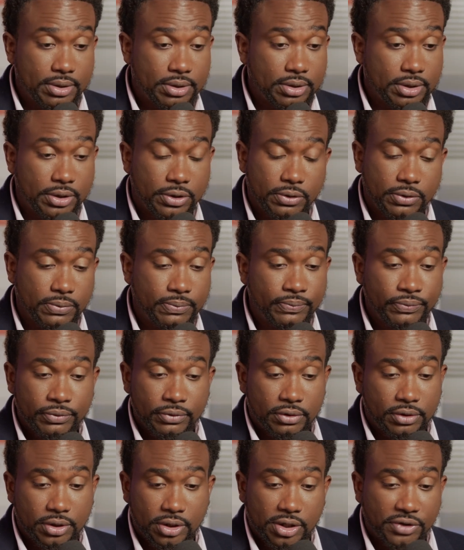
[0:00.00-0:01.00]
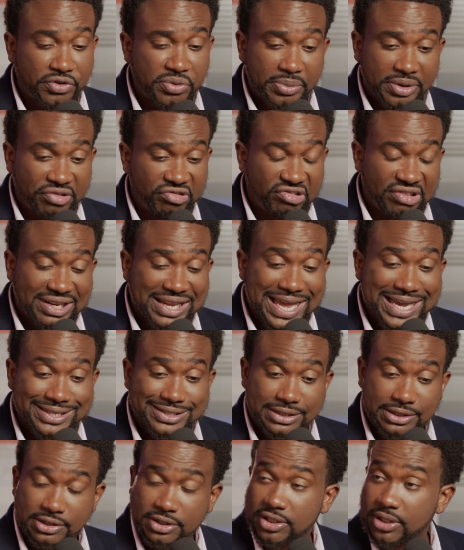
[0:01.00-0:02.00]
you know, the government
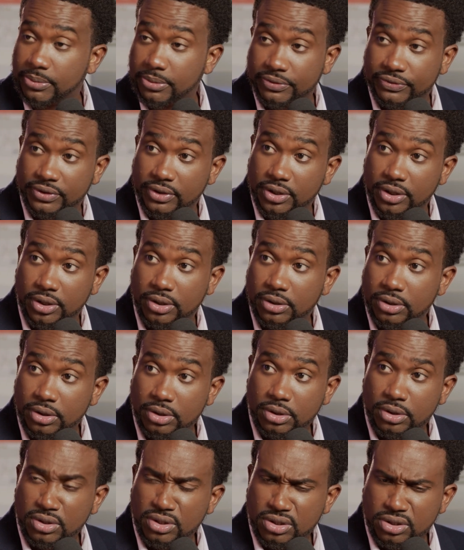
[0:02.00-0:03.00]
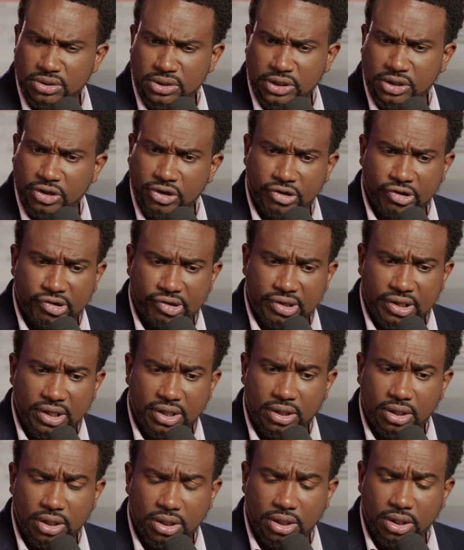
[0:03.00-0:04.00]
relaxing some of the
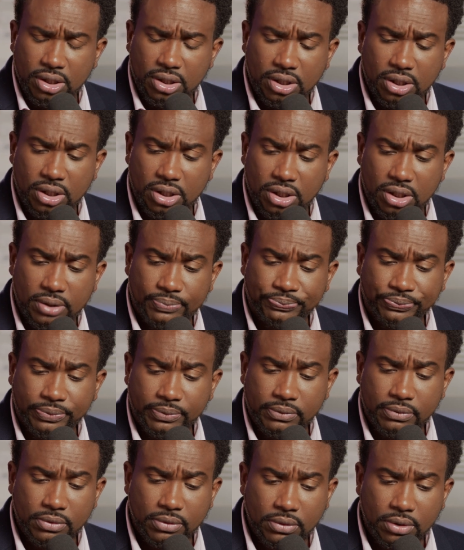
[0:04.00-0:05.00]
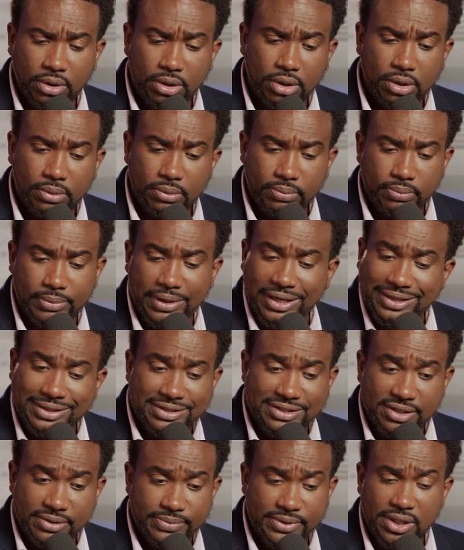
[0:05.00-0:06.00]
security uh, um,
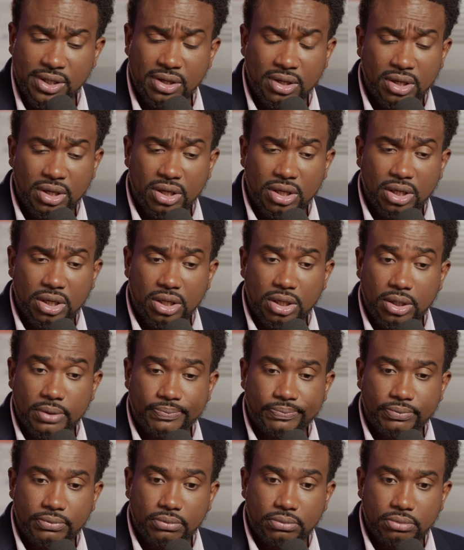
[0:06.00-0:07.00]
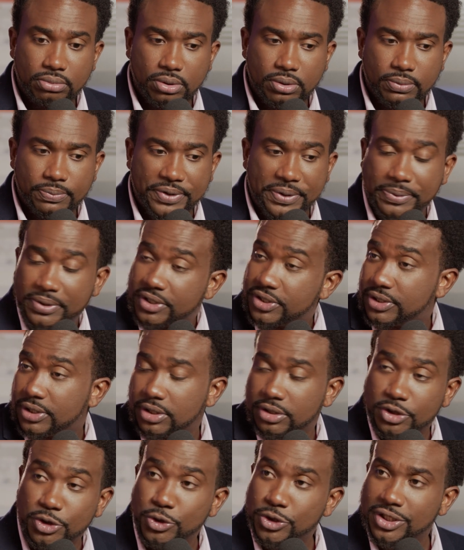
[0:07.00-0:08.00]
mechanisms, uh, people are still
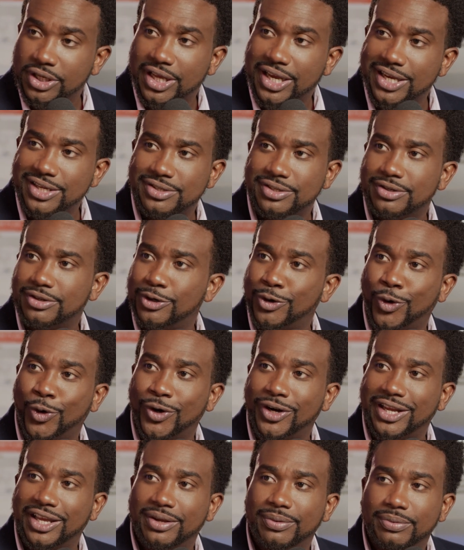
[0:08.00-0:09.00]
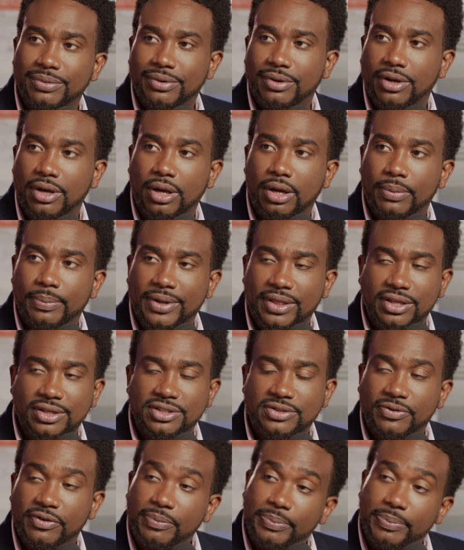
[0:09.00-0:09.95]
utilizing the online uh, methods for